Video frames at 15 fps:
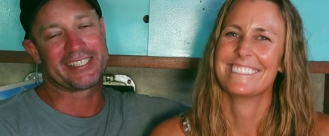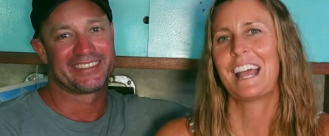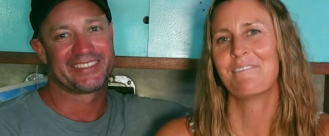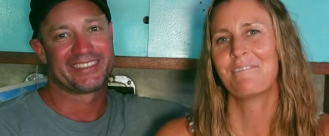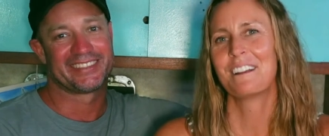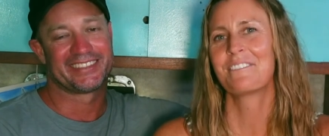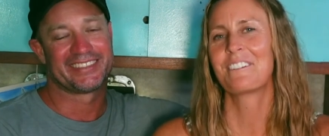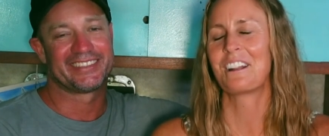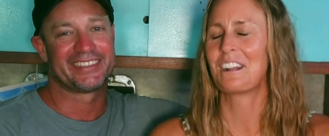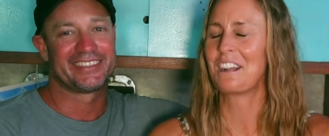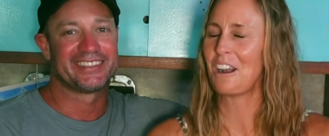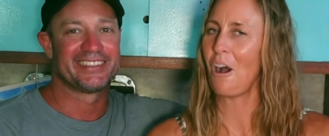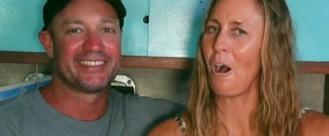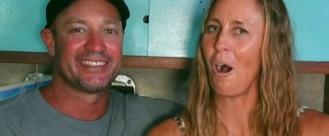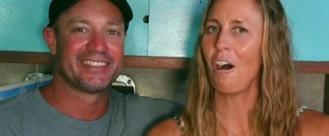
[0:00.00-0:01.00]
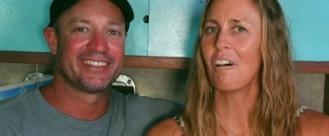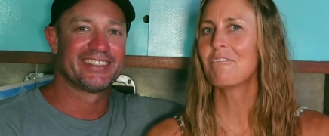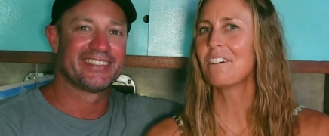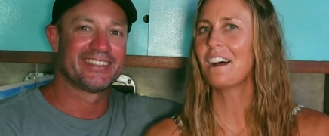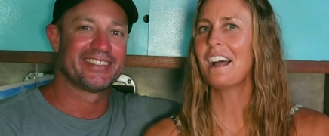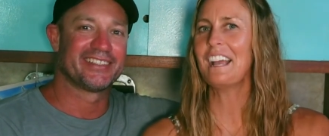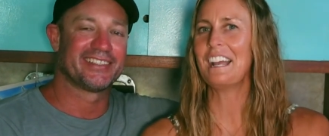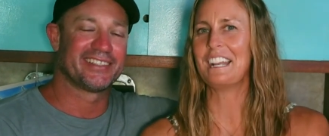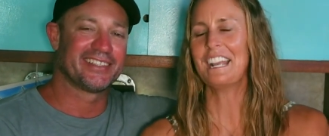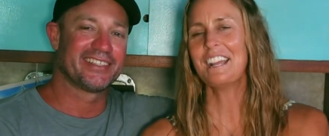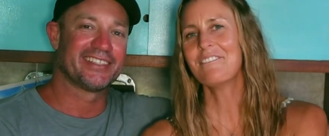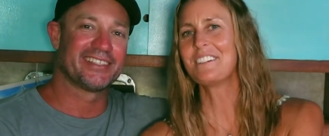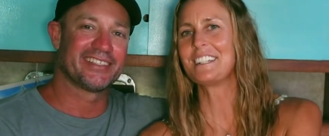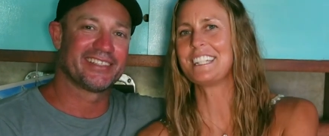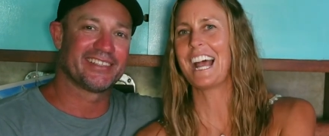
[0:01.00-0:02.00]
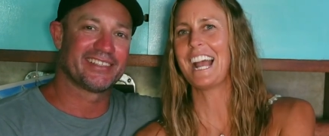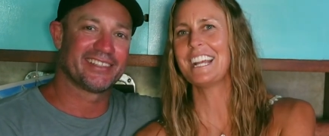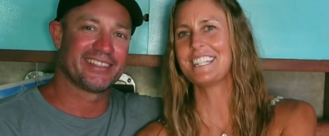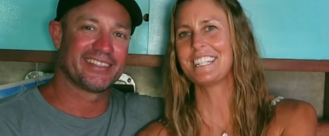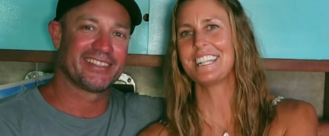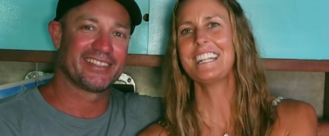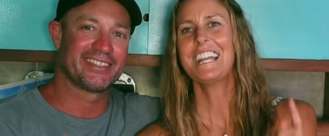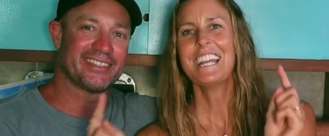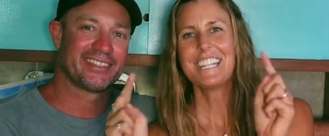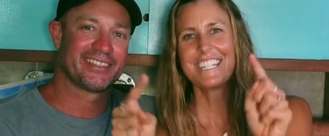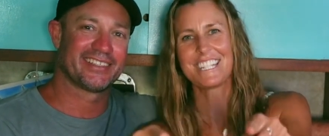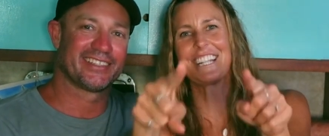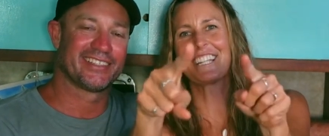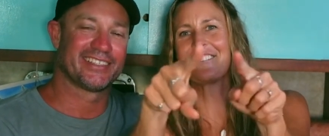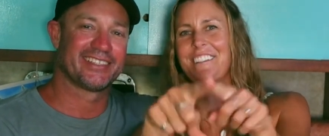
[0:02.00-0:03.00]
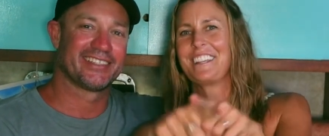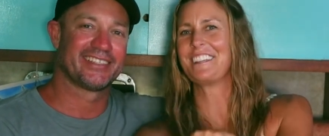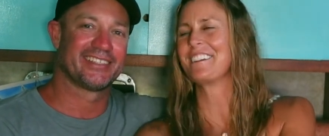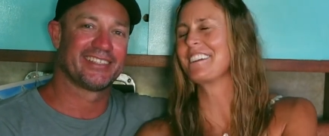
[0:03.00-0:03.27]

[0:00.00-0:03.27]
Speaker 1: And we've got an offer, an invitation, just for you